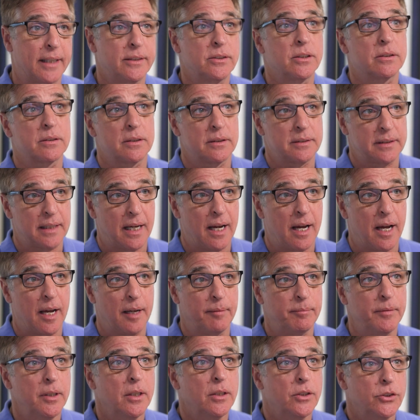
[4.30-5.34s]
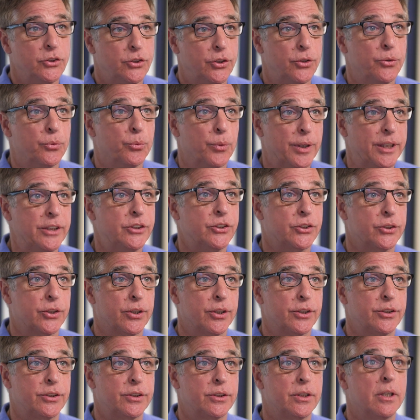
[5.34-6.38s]
took the time to
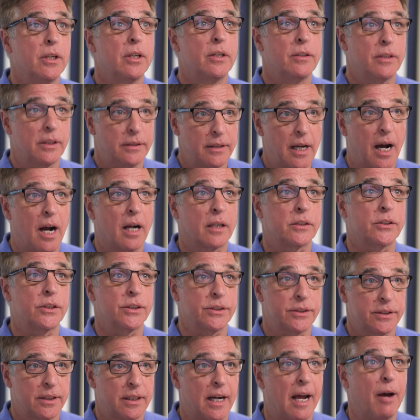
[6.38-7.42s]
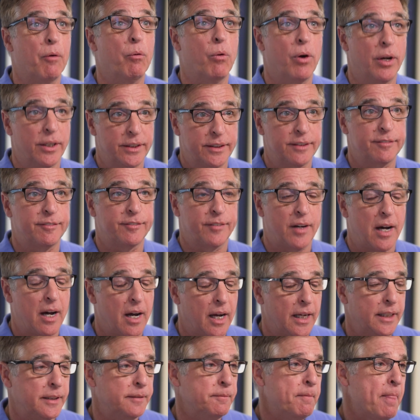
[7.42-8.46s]
research the doctors that I wanted to
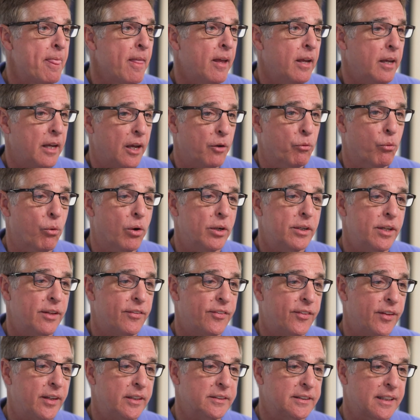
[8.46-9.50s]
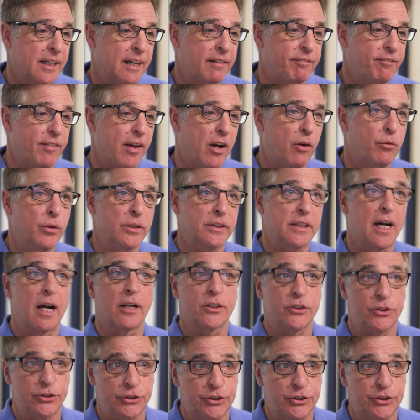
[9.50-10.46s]
find. And one of the things that I found with Dr.